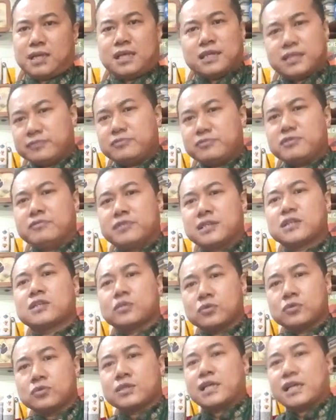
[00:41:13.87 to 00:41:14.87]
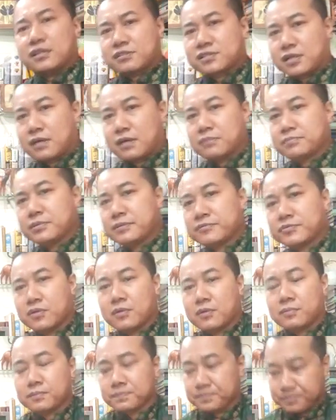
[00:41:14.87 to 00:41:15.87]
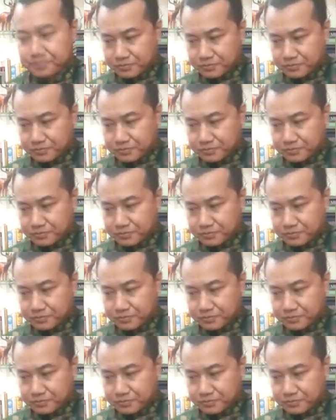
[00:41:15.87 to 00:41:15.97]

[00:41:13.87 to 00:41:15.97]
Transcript: I'll give you a very crude example from